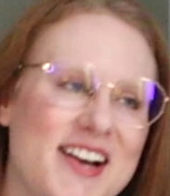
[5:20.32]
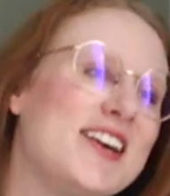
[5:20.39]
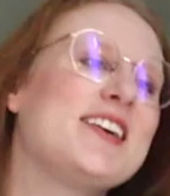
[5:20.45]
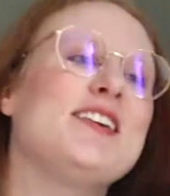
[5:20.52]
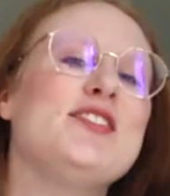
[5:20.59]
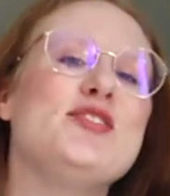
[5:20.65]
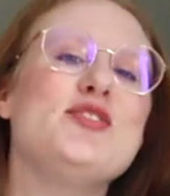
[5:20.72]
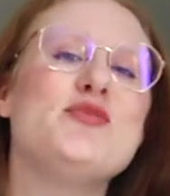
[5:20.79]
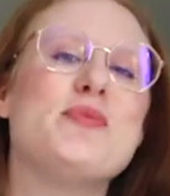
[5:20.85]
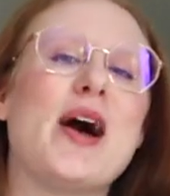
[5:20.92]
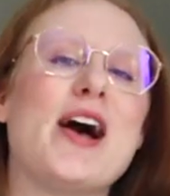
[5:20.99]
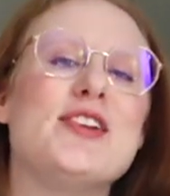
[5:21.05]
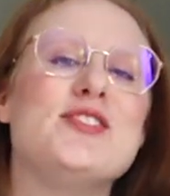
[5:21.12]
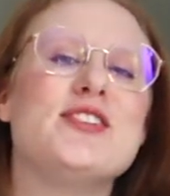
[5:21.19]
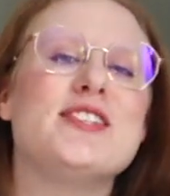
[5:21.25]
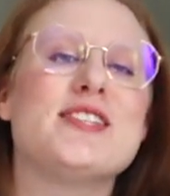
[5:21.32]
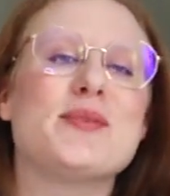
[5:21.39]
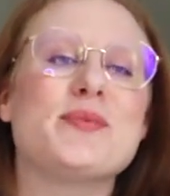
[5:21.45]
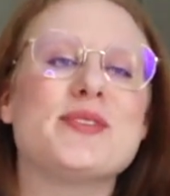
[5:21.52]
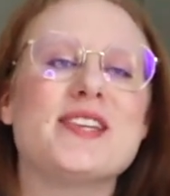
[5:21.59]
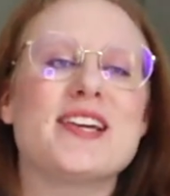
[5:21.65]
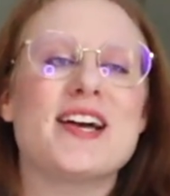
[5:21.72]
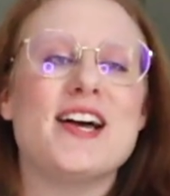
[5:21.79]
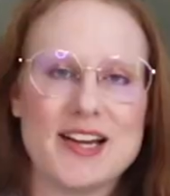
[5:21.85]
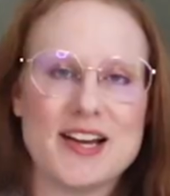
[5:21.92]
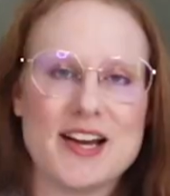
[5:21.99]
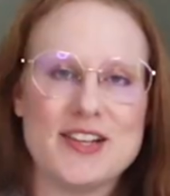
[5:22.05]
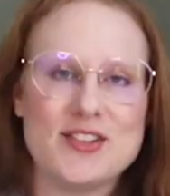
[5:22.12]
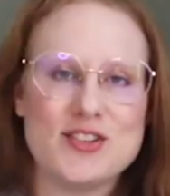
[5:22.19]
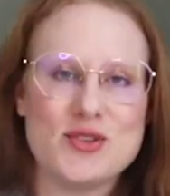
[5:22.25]
Could you imagine someone's like, I
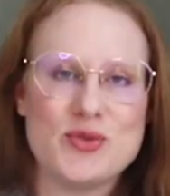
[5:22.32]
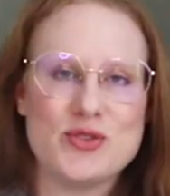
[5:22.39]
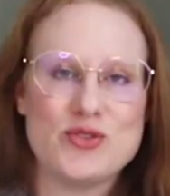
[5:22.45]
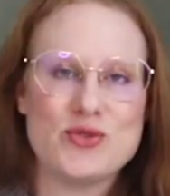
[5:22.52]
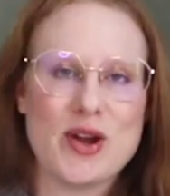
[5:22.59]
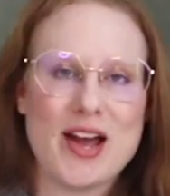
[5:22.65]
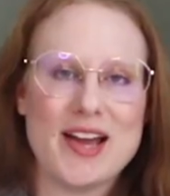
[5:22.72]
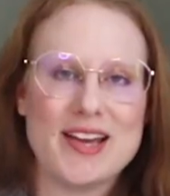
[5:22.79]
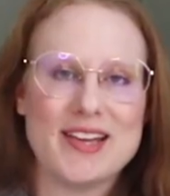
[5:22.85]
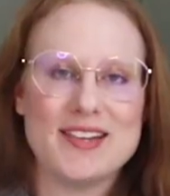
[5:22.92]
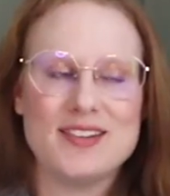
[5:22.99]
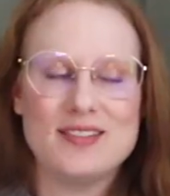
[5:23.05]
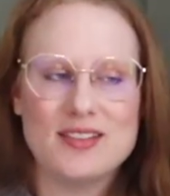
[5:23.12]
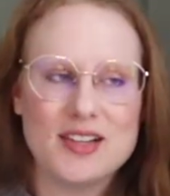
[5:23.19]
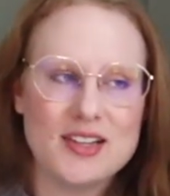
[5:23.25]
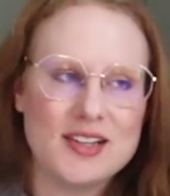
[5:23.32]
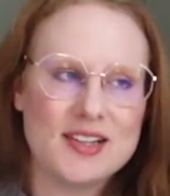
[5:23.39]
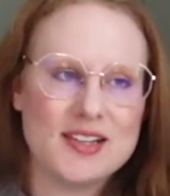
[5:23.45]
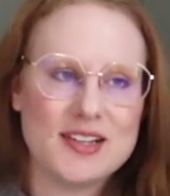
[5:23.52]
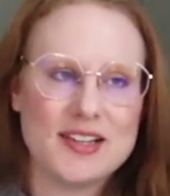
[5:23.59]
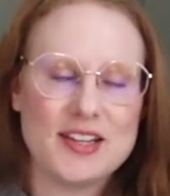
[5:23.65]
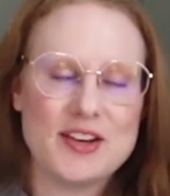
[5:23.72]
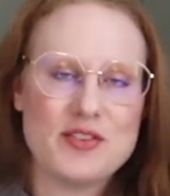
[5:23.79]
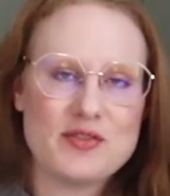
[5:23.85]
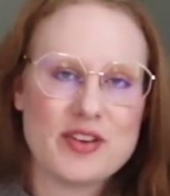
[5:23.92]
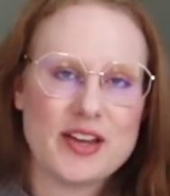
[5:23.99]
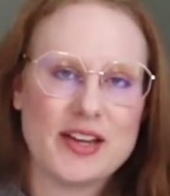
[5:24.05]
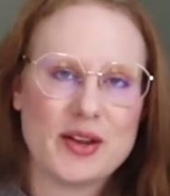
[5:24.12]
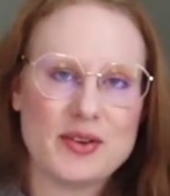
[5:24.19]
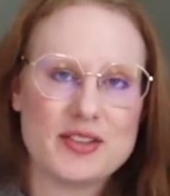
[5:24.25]
got you a dragon, and then you
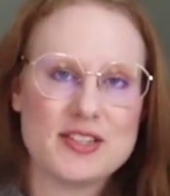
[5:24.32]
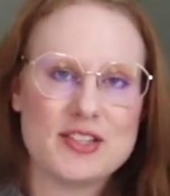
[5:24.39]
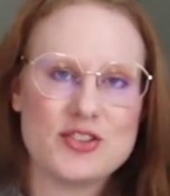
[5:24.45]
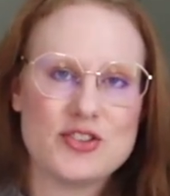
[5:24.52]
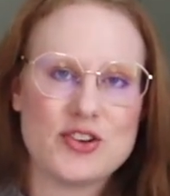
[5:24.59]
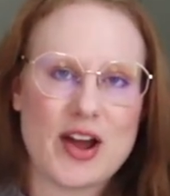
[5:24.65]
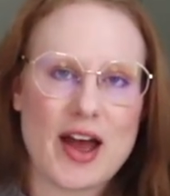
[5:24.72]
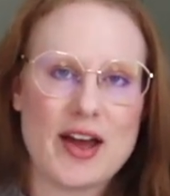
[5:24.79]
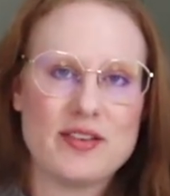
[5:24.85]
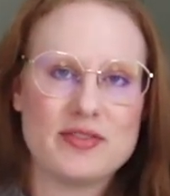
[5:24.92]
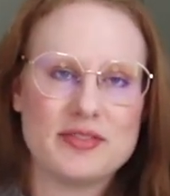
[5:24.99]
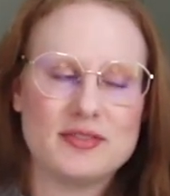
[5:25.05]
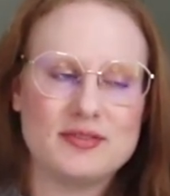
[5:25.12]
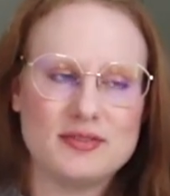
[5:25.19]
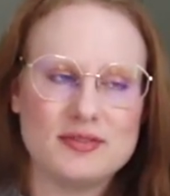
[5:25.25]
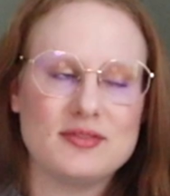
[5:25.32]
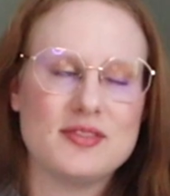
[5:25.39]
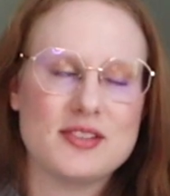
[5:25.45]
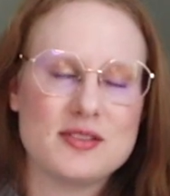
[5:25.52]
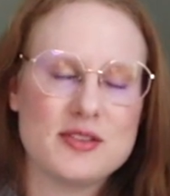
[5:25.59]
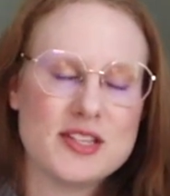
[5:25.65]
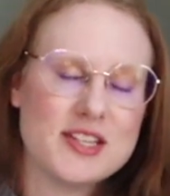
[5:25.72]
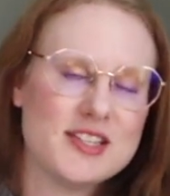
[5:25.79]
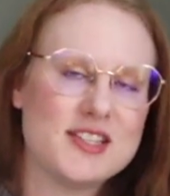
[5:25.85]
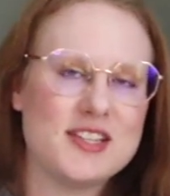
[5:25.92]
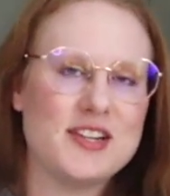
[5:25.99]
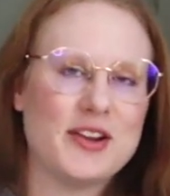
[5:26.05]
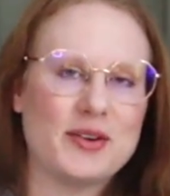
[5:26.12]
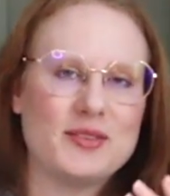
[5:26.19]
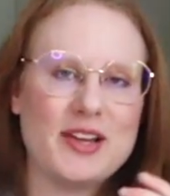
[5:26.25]
find out it's a giraffe? It's
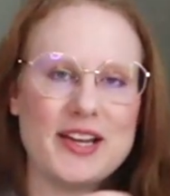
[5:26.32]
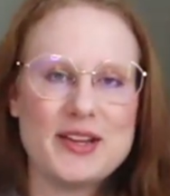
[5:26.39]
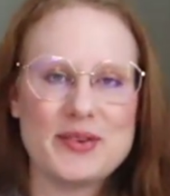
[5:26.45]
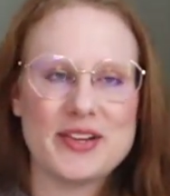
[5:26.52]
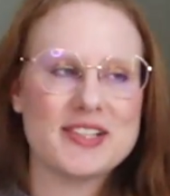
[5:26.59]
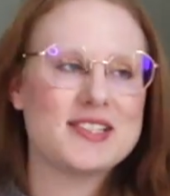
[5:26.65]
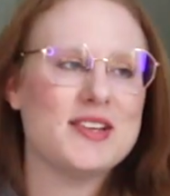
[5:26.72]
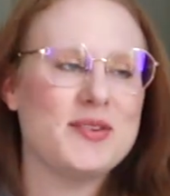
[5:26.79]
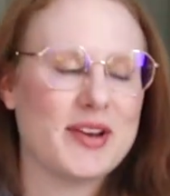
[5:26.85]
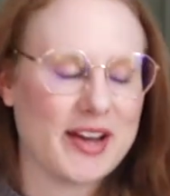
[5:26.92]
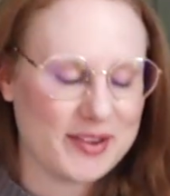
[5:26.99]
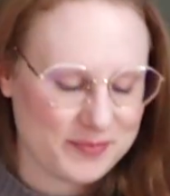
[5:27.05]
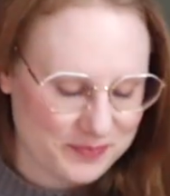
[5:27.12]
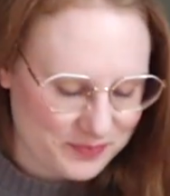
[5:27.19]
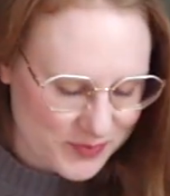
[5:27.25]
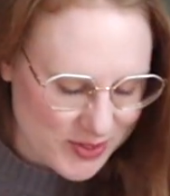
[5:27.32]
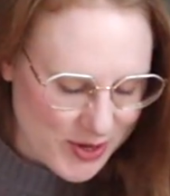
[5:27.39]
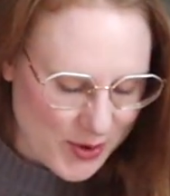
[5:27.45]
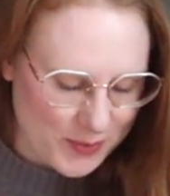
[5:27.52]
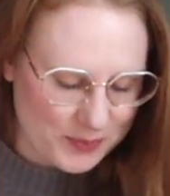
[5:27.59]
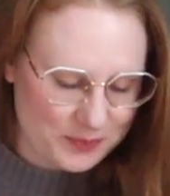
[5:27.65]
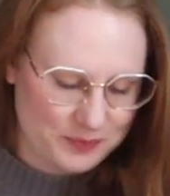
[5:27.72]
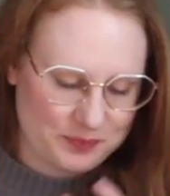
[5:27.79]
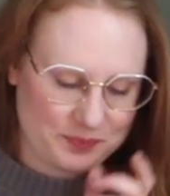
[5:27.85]
anyways, okay. So,